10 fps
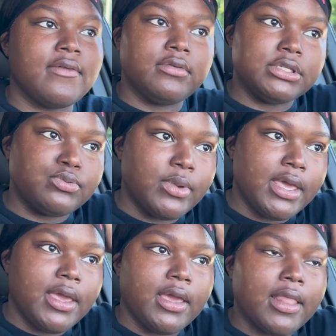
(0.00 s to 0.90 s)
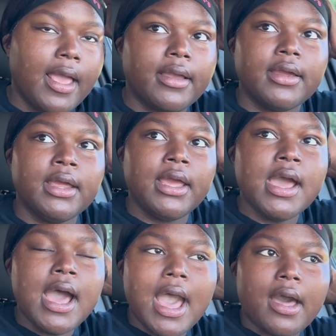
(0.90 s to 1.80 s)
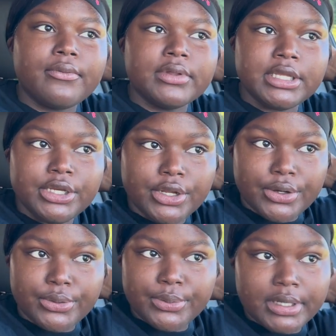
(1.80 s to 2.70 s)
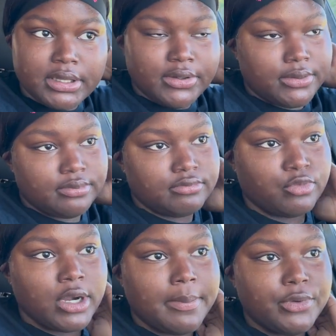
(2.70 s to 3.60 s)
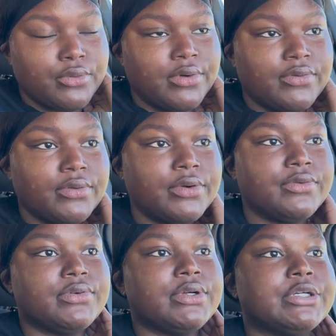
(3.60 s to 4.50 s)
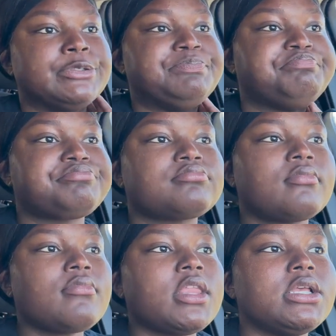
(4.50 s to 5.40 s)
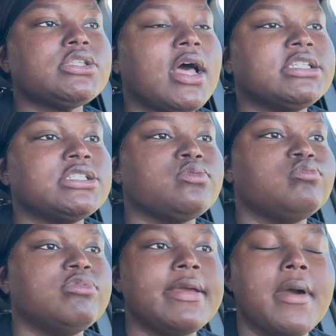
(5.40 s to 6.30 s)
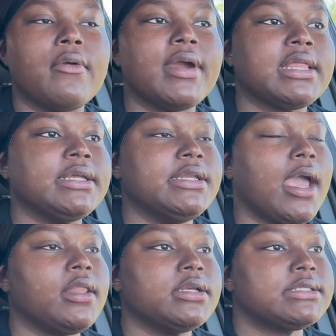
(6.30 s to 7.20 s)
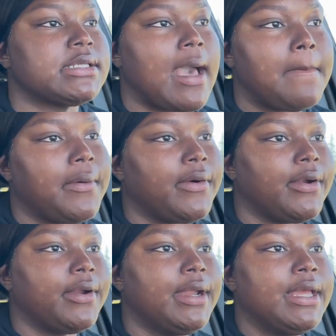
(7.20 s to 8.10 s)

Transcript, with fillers: on this wig. Like, I don't really know what the, what I'm doing for real, for real. So I just did my regular, regular side part